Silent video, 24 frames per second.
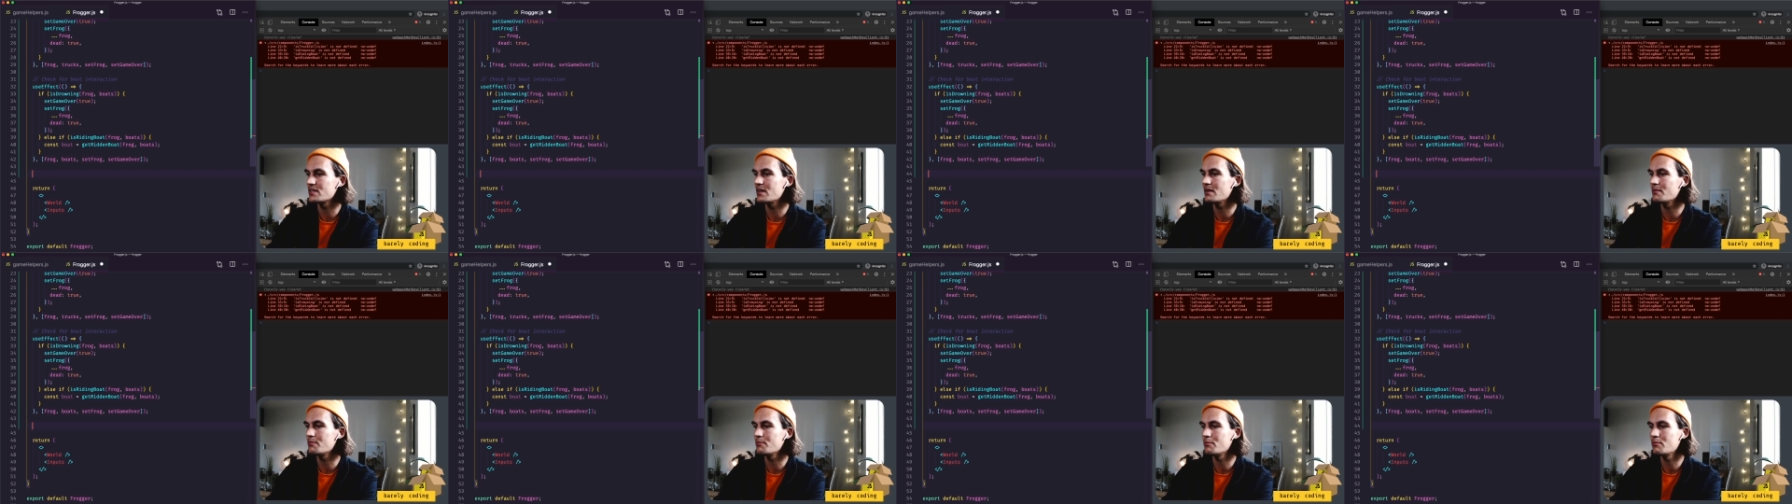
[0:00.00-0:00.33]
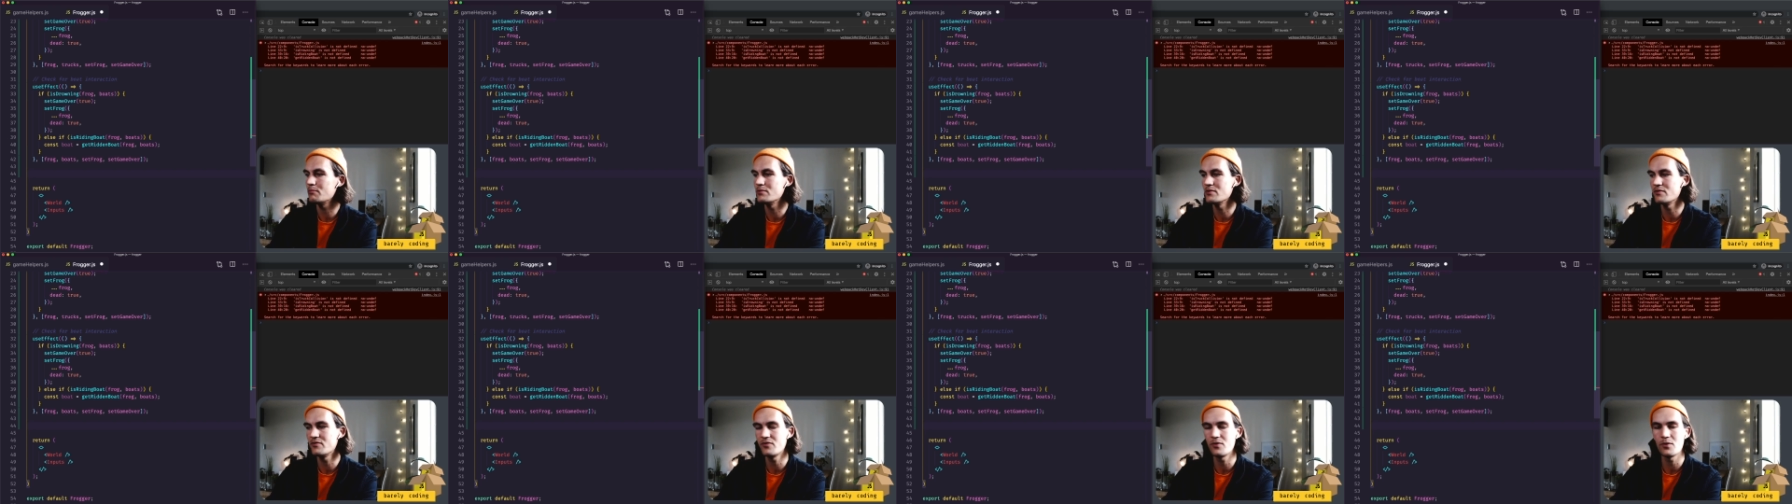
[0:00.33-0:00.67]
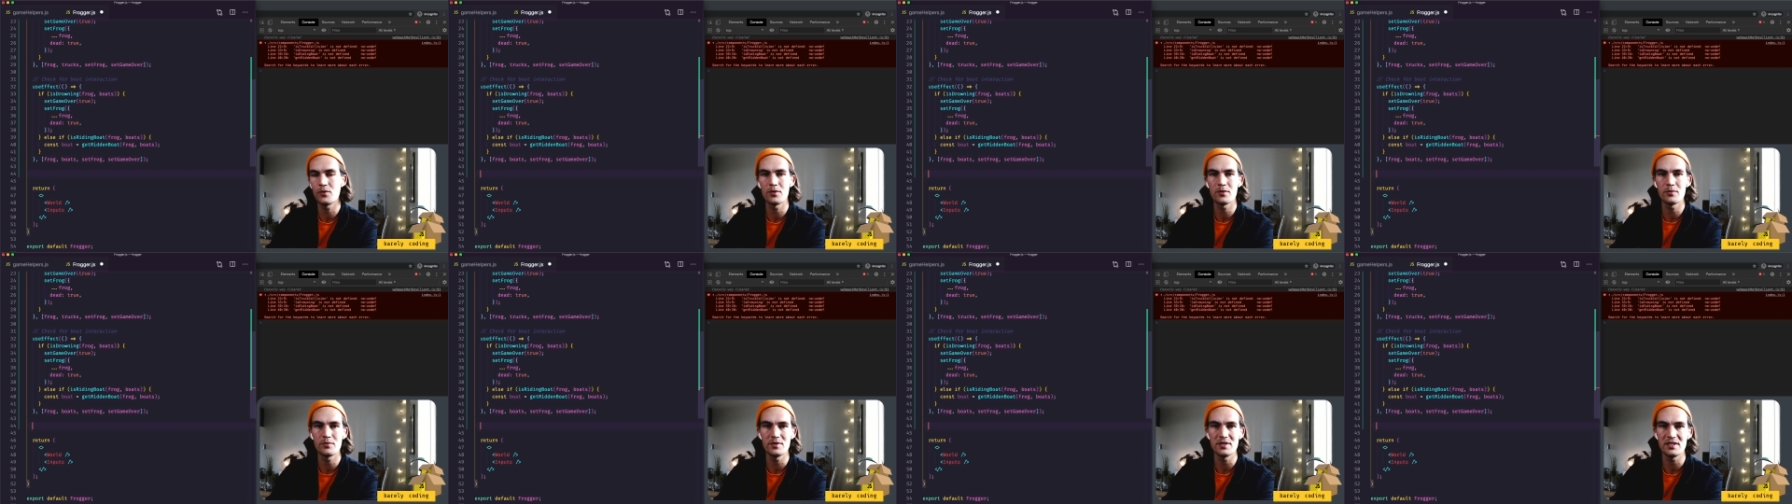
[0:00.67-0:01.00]
up before
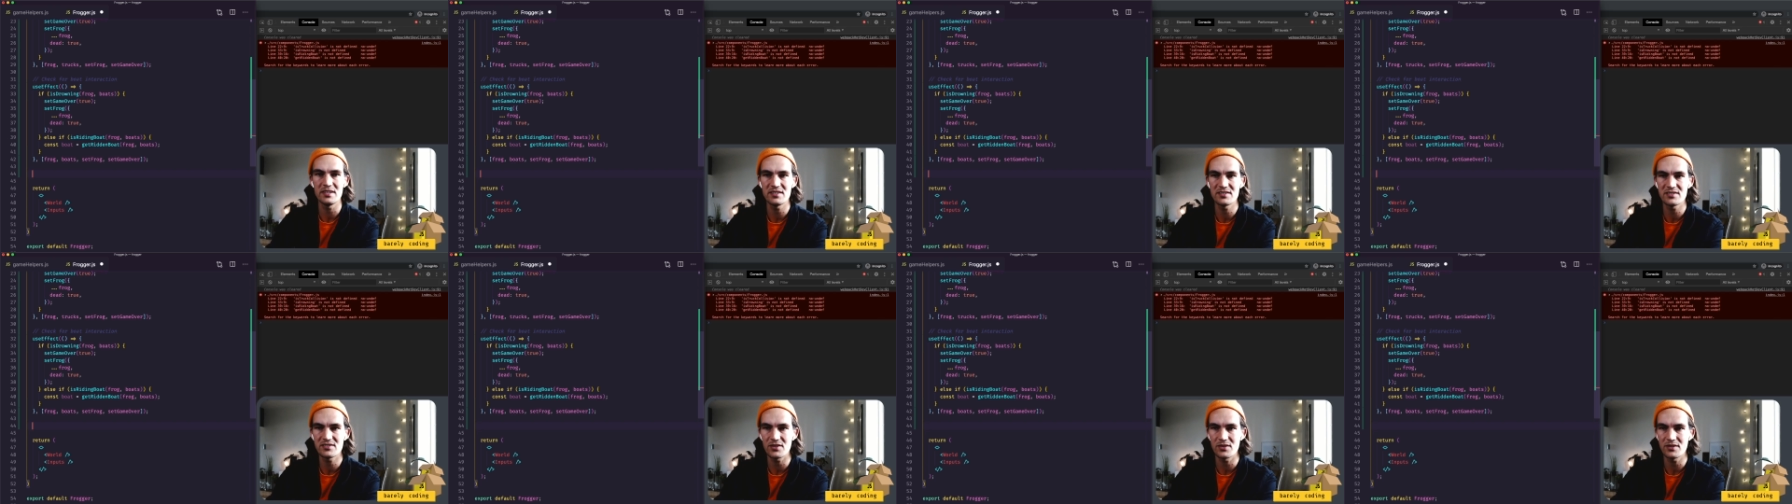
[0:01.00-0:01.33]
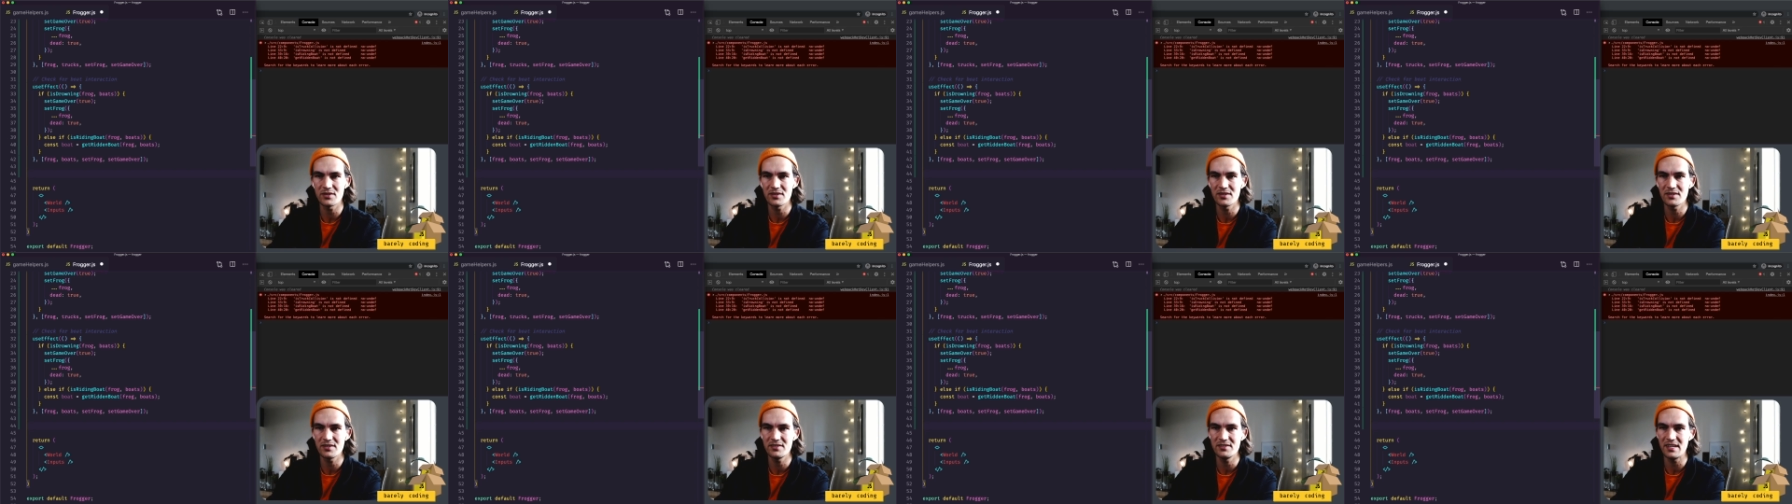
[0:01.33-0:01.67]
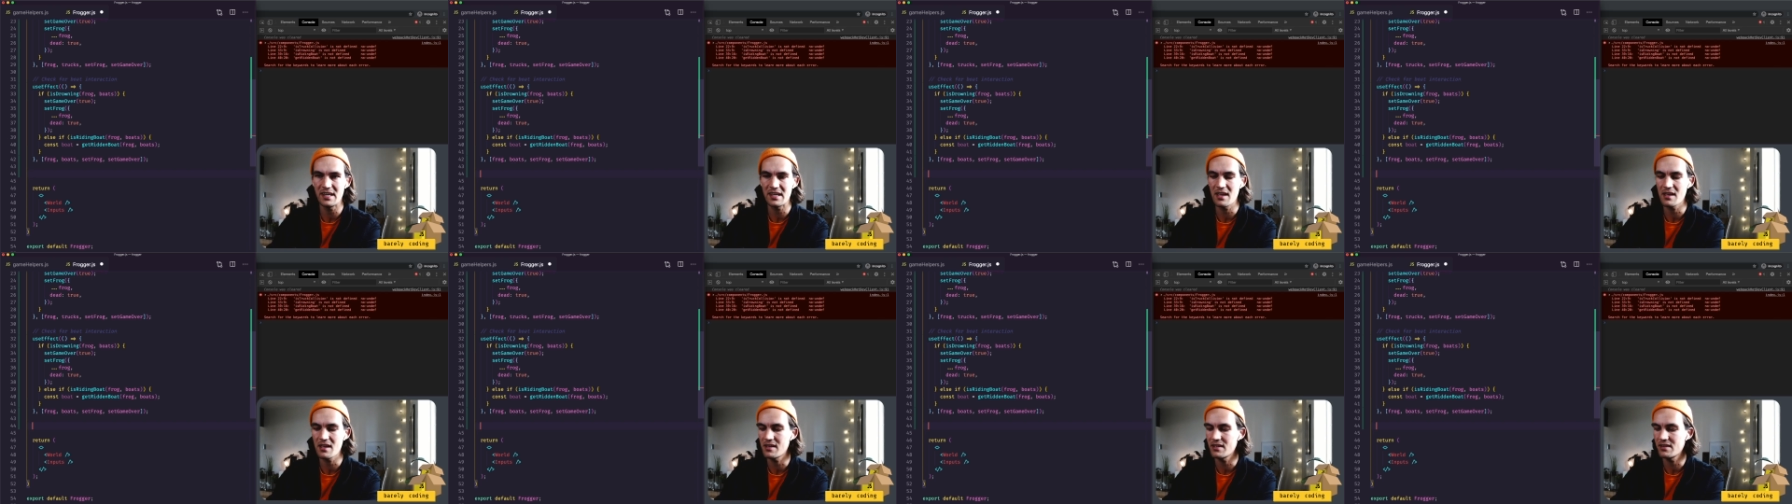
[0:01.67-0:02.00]
we start
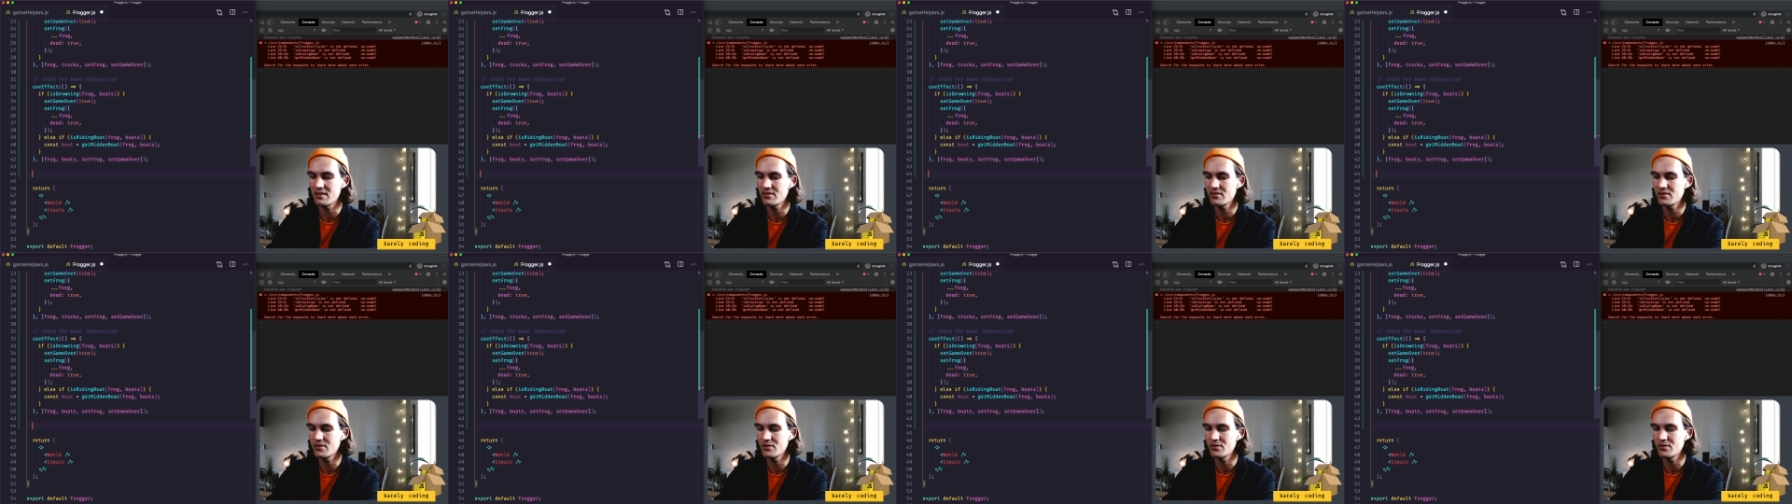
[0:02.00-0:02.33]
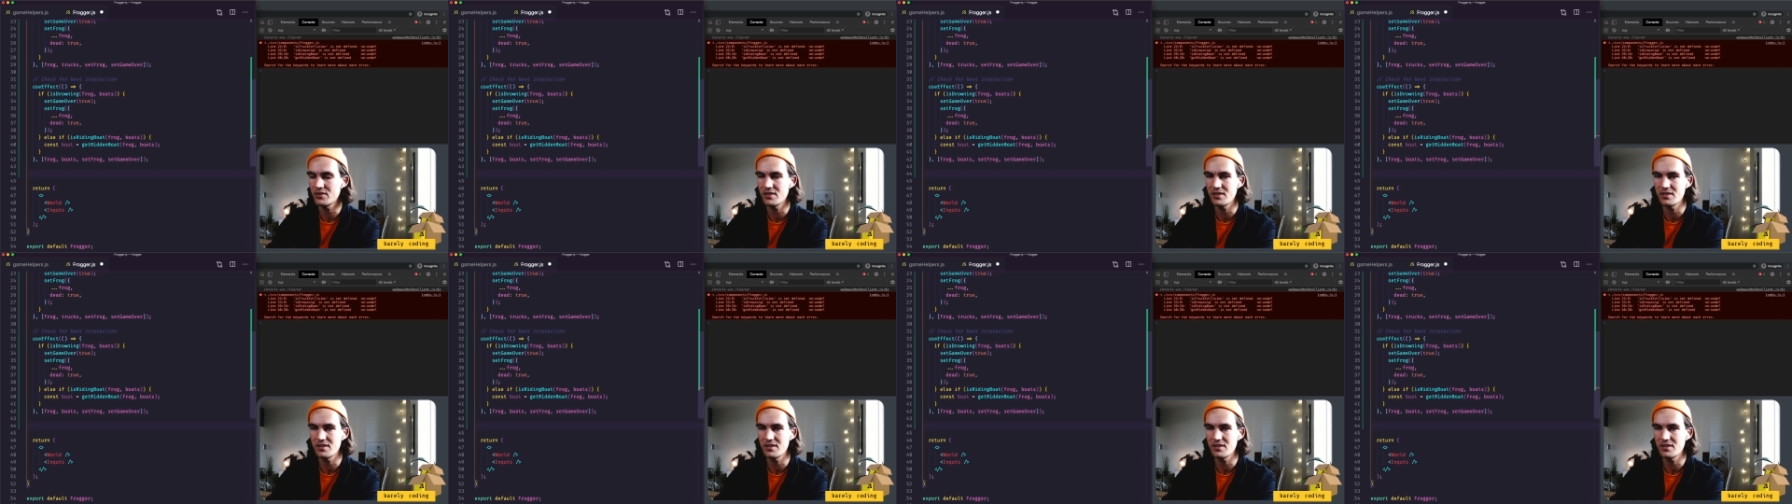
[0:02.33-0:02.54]
digging into